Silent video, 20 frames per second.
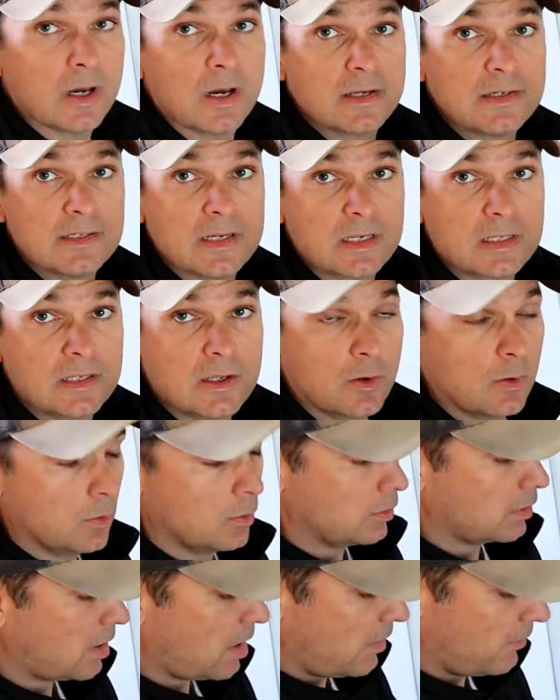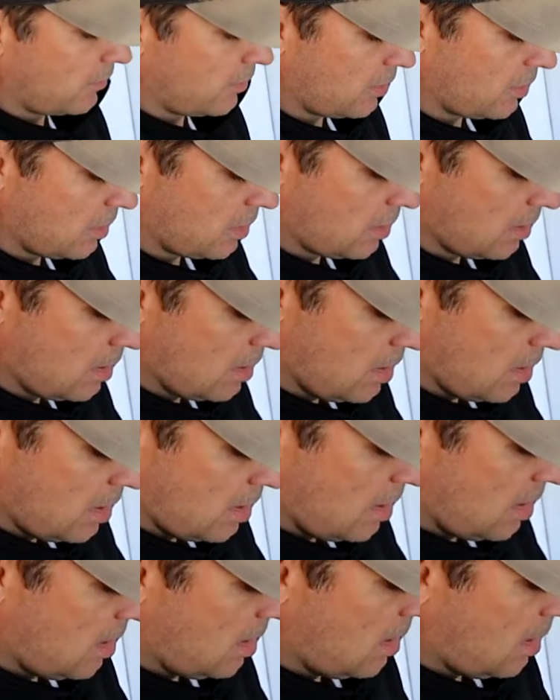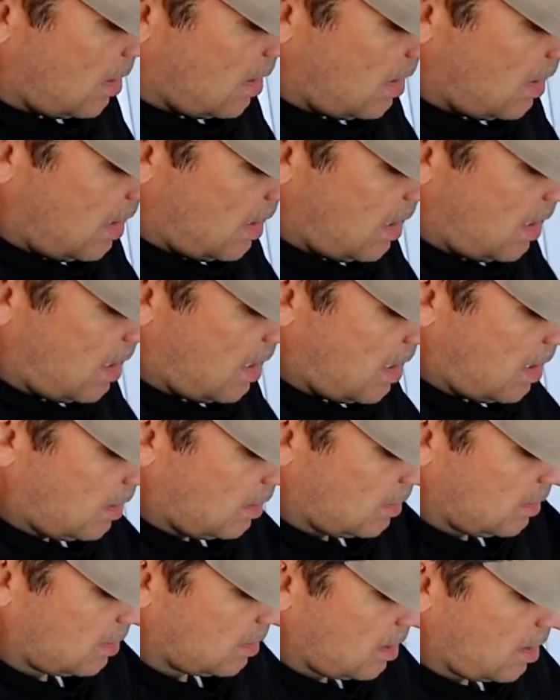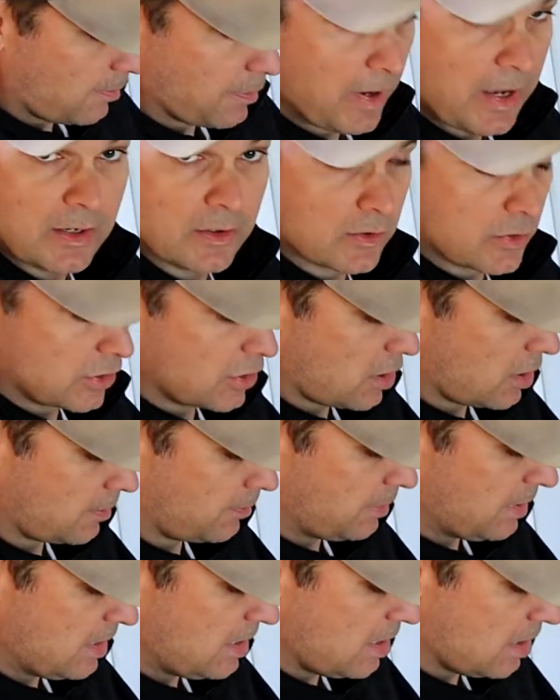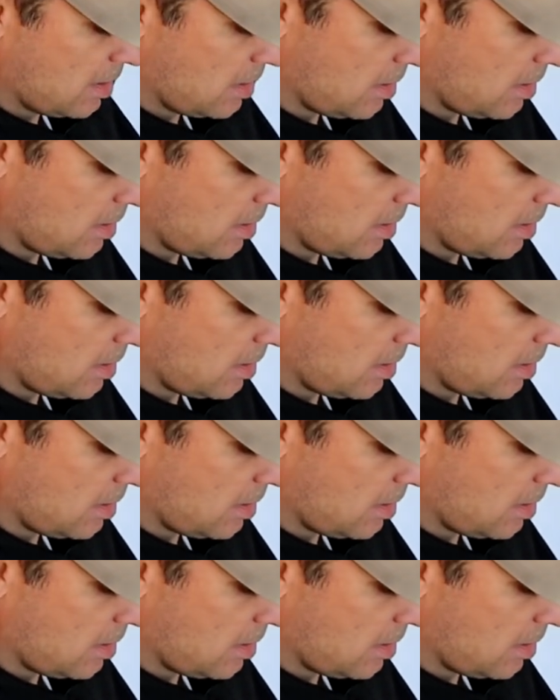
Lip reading: I take the old cover and a pen or Sharpie,